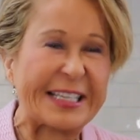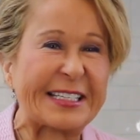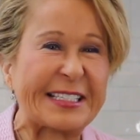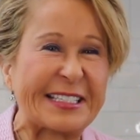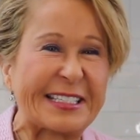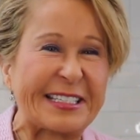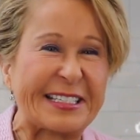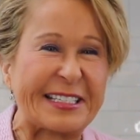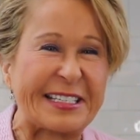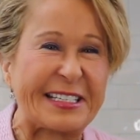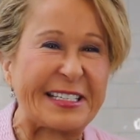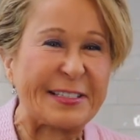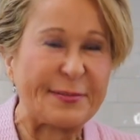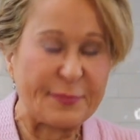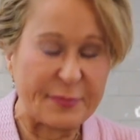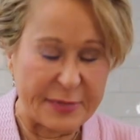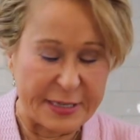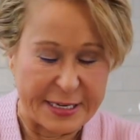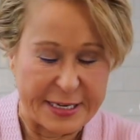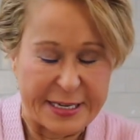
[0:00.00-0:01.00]
That's good.
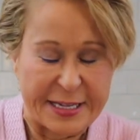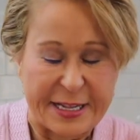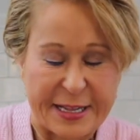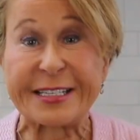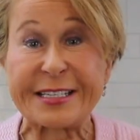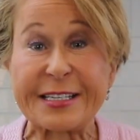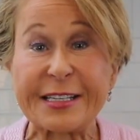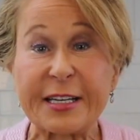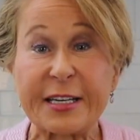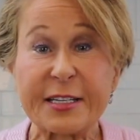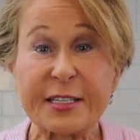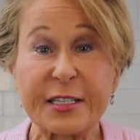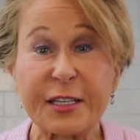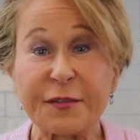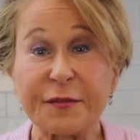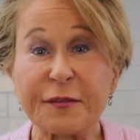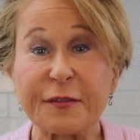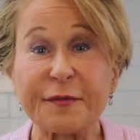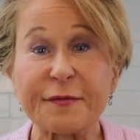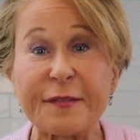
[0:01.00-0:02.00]
Just let it
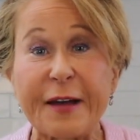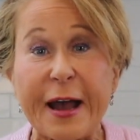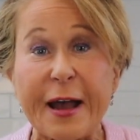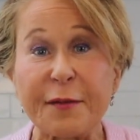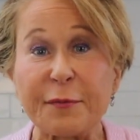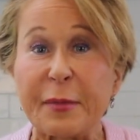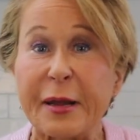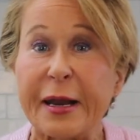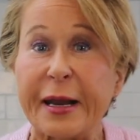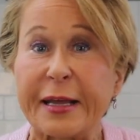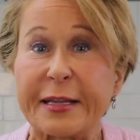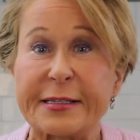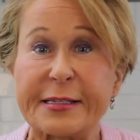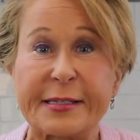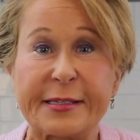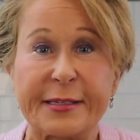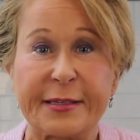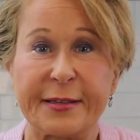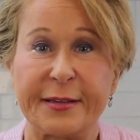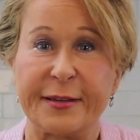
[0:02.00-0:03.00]
sit for 5
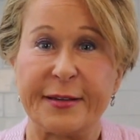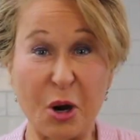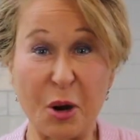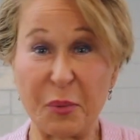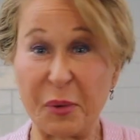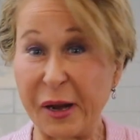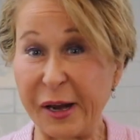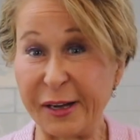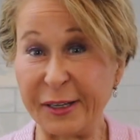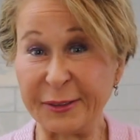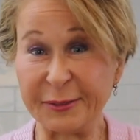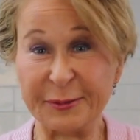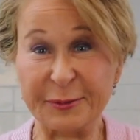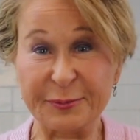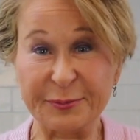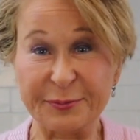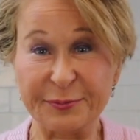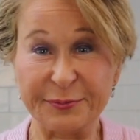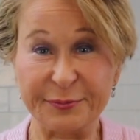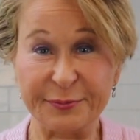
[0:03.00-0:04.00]
minutes. BRB.